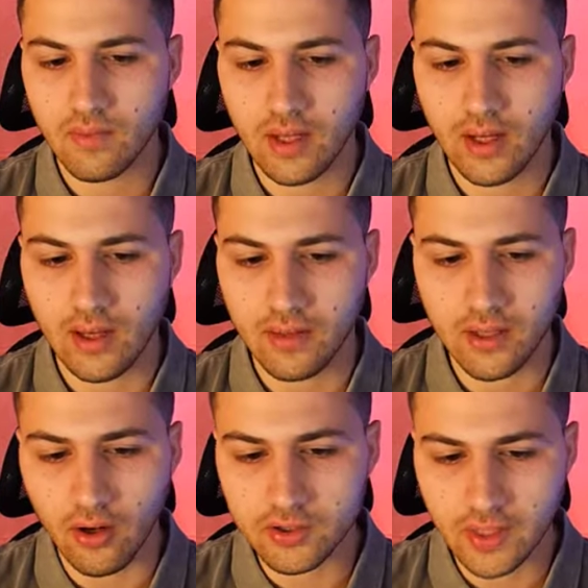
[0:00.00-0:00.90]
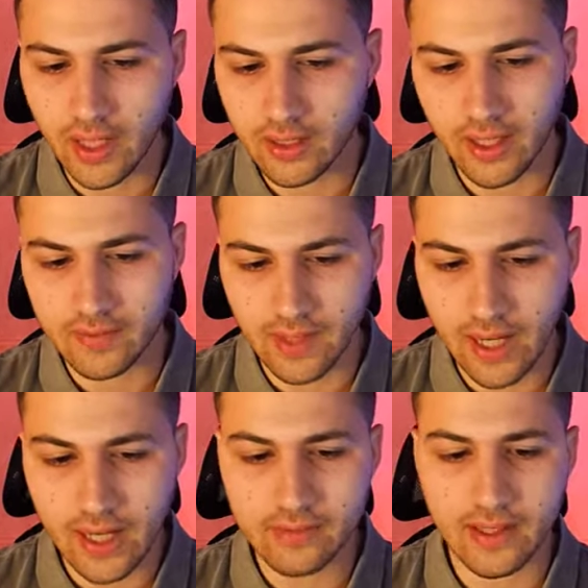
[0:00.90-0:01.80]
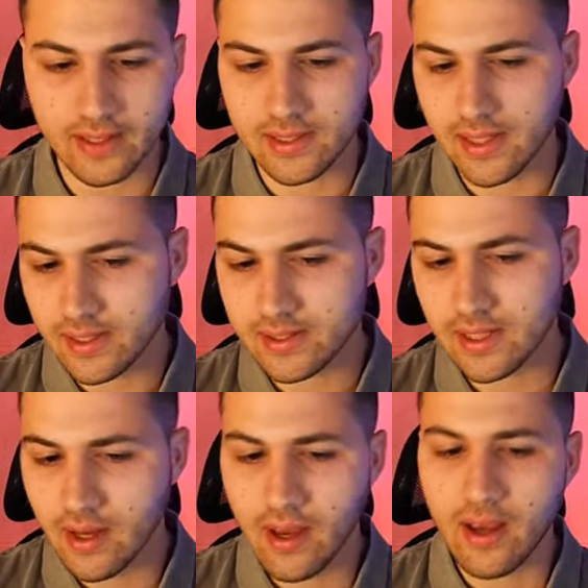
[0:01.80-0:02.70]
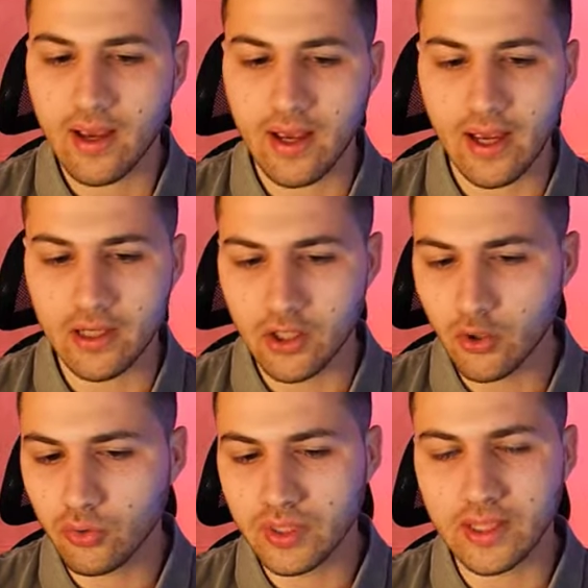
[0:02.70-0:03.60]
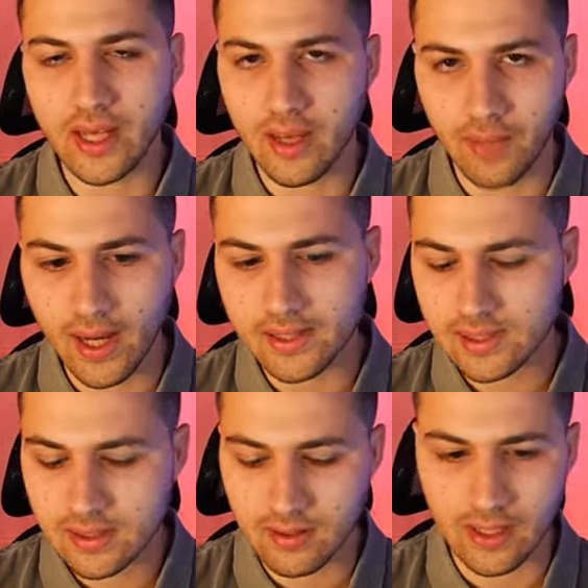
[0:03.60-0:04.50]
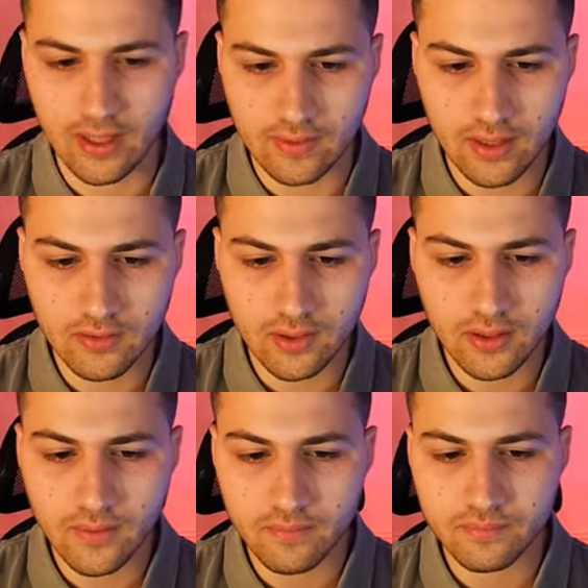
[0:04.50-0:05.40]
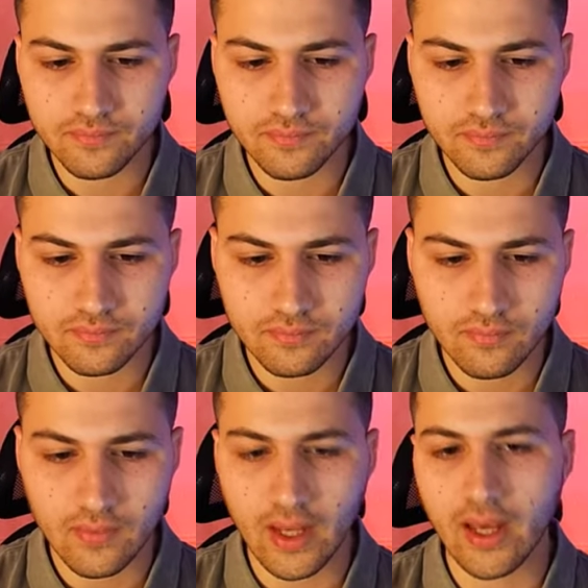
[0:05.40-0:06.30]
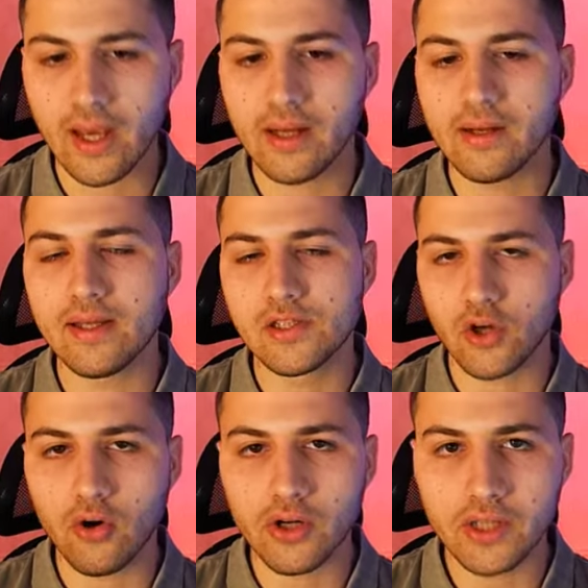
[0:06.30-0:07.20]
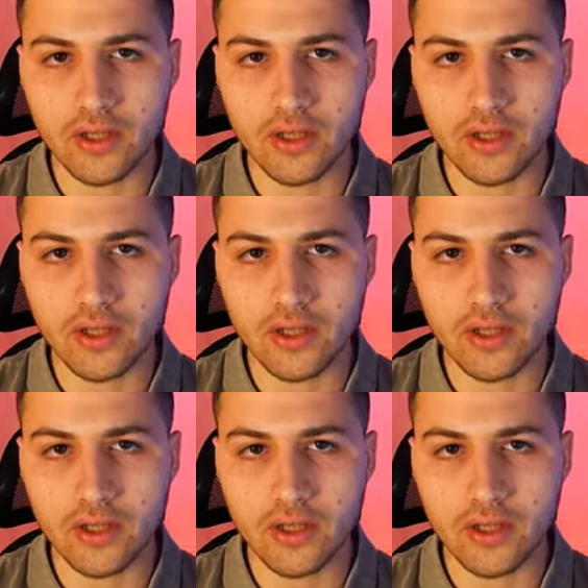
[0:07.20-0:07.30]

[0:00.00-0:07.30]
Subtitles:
and then RTL8812AU DKMS, then hit enter, and it's already